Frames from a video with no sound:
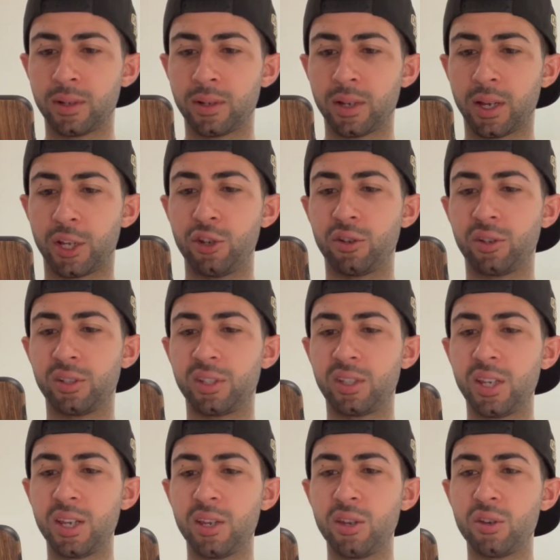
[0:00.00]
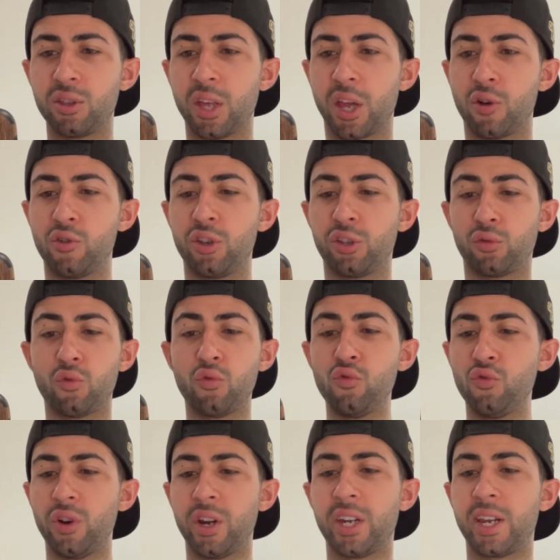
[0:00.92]
and you can see that it's
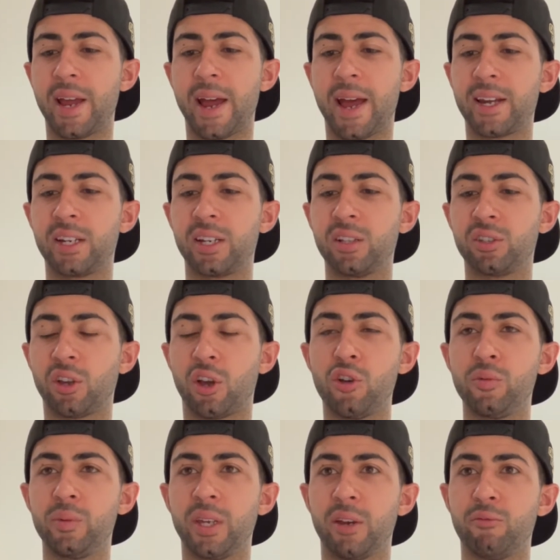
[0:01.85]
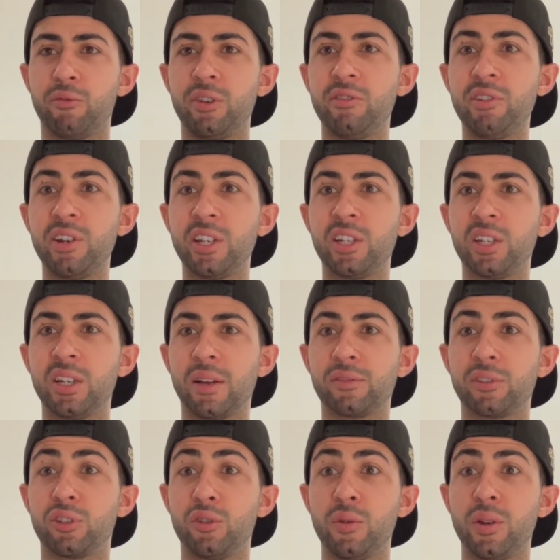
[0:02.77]
already added into HomeKit. We really didn't
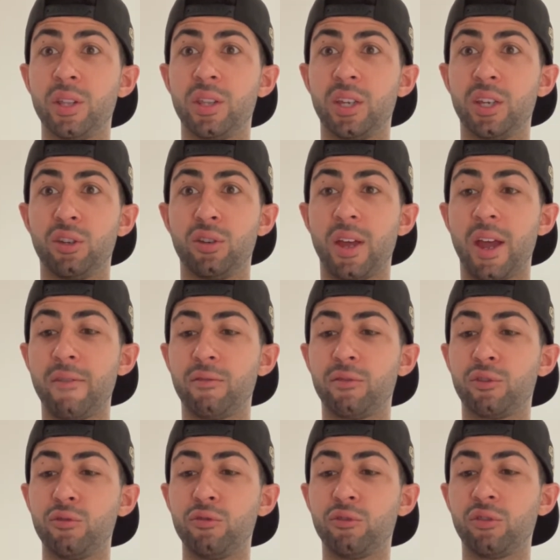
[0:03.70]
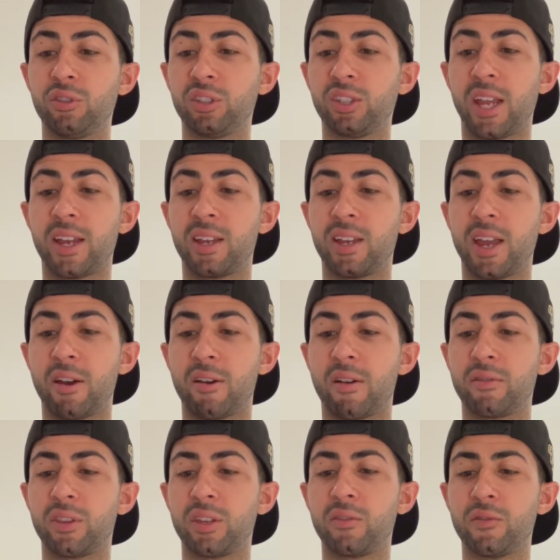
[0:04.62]
have to do anything. Lutron's taking
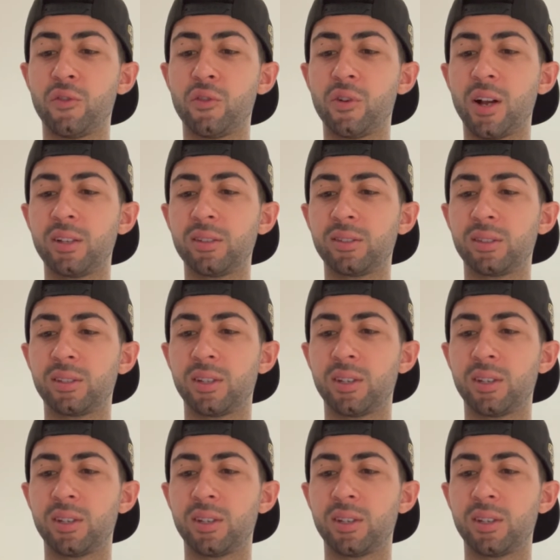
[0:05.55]
care of everything for us,